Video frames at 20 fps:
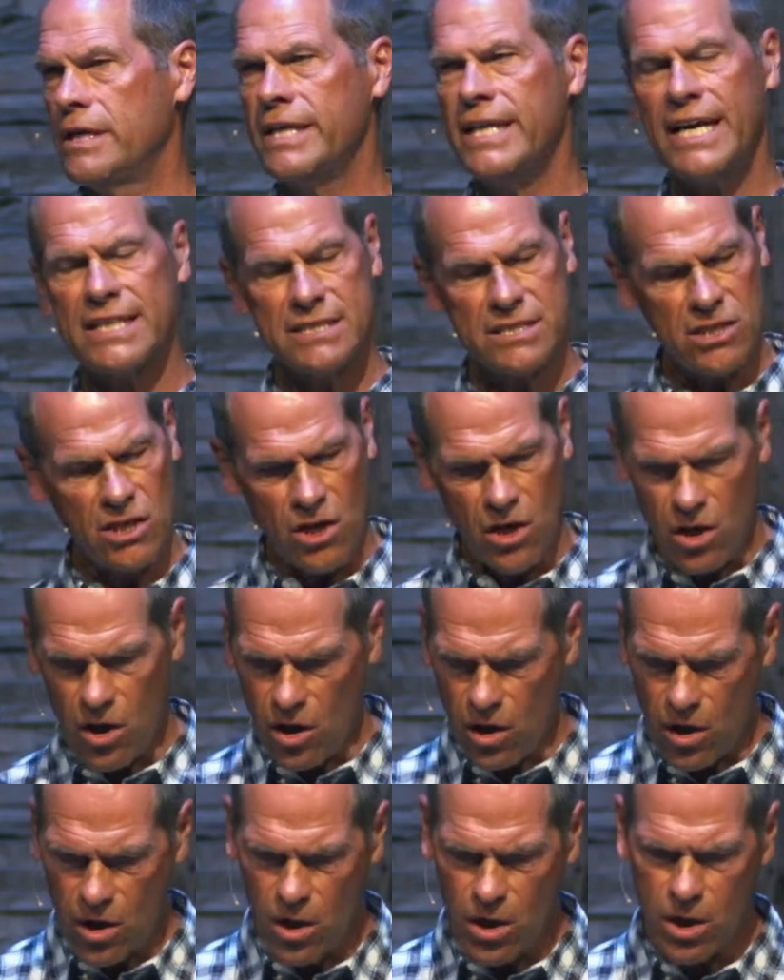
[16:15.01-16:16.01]
That's
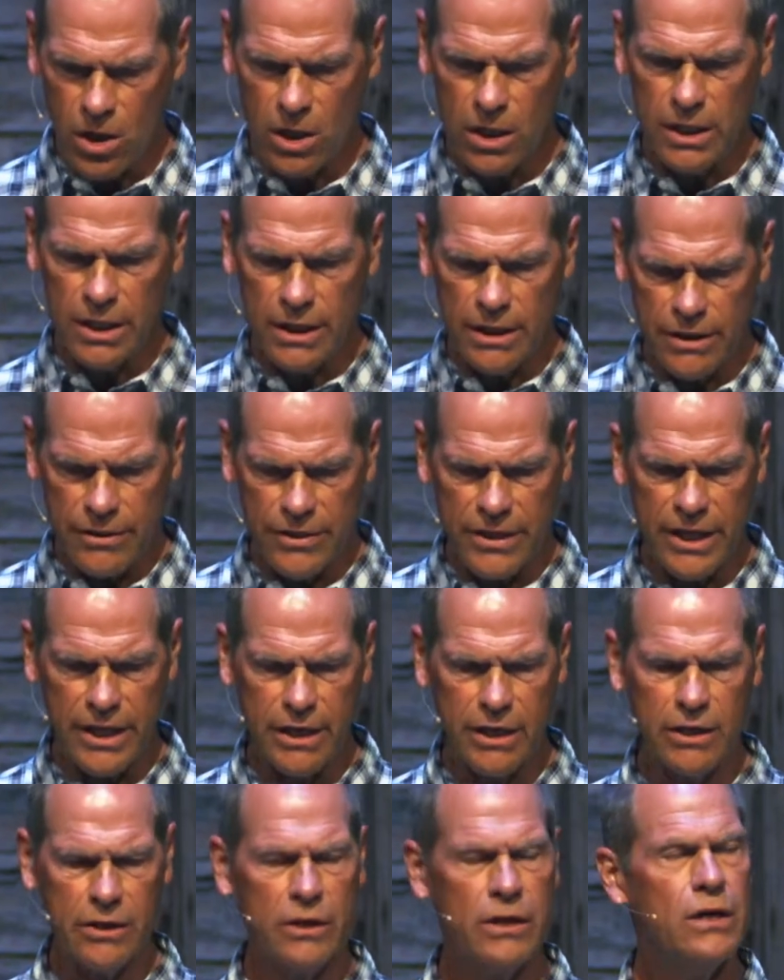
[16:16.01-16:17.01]
all
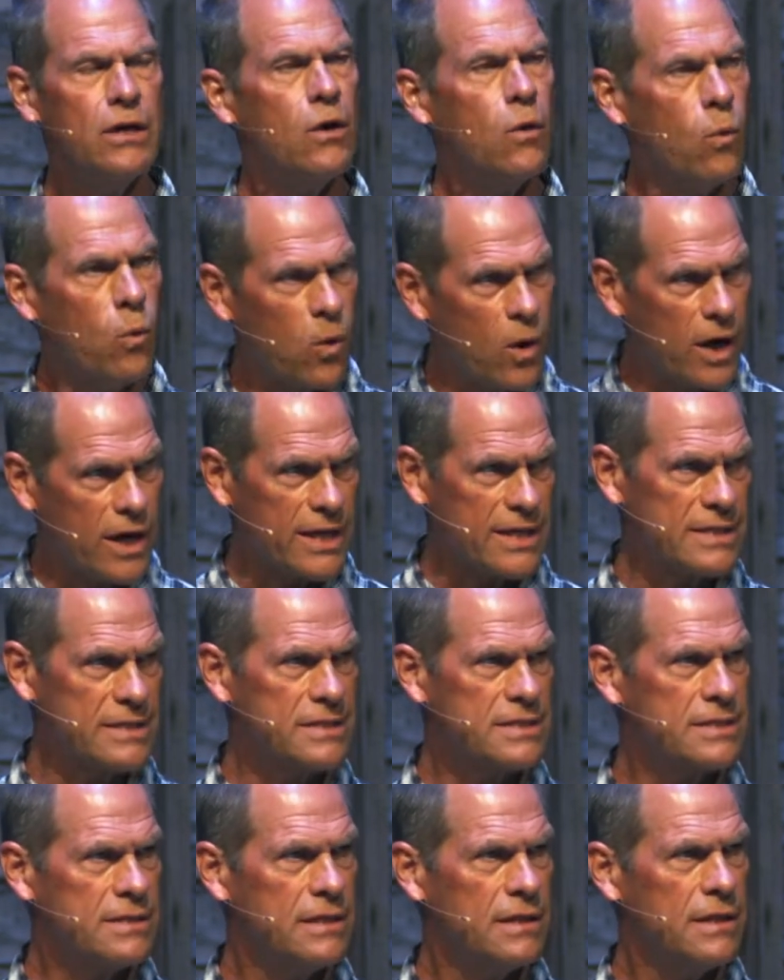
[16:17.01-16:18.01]
there
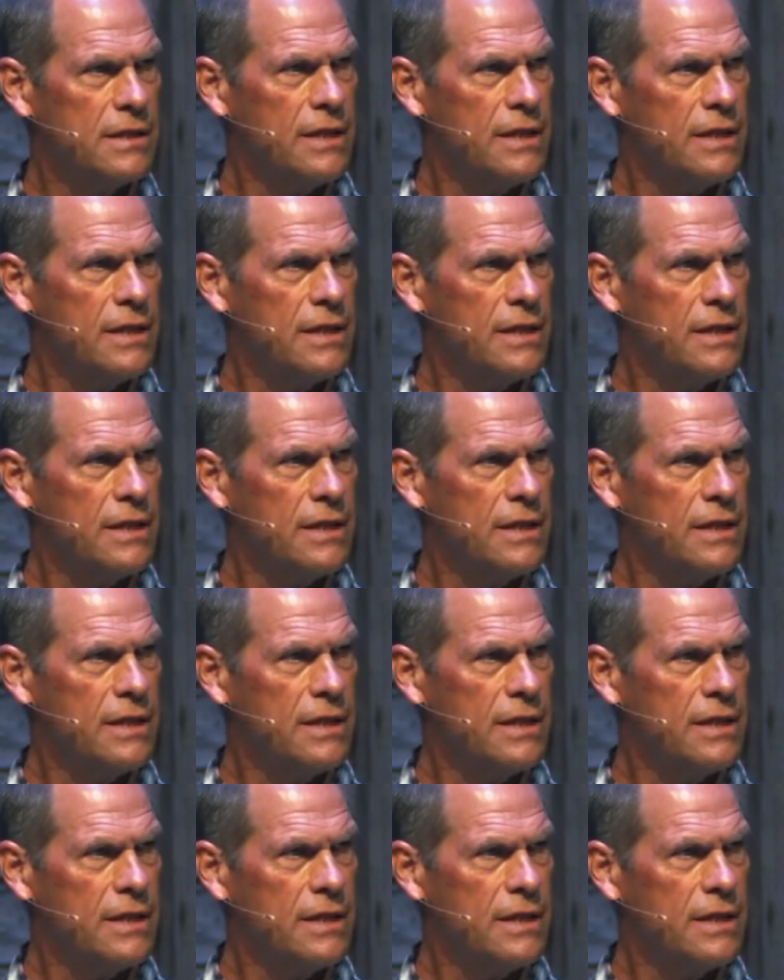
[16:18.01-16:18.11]
was.